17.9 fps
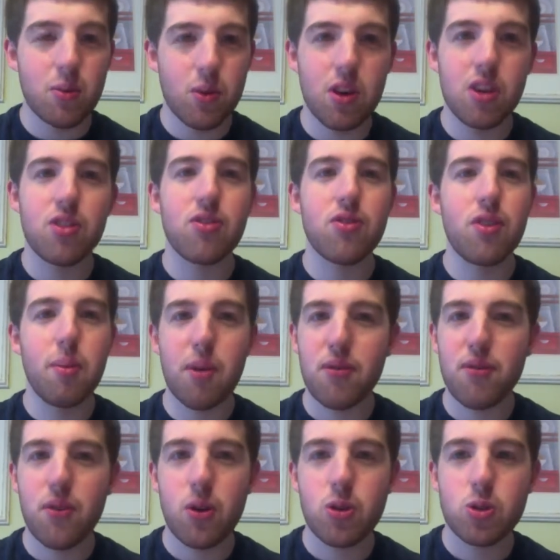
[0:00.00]
it's from a
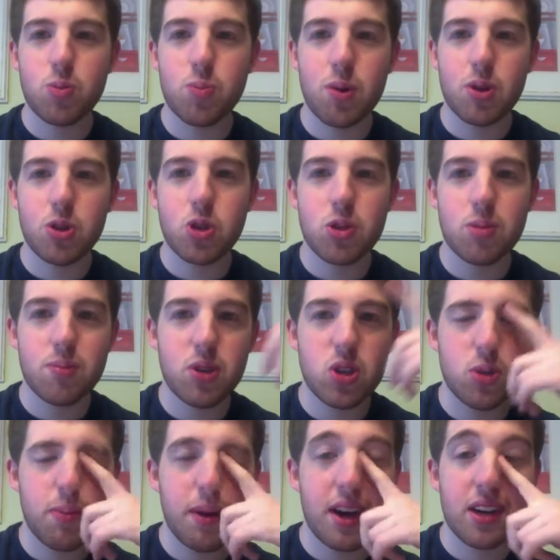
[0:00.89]
first-person
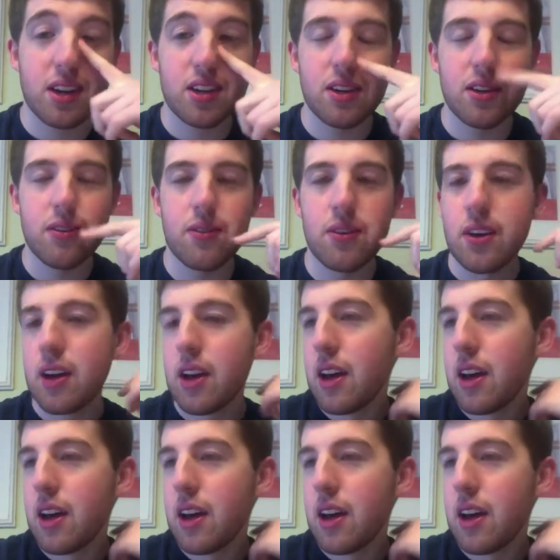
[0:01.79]
perspective.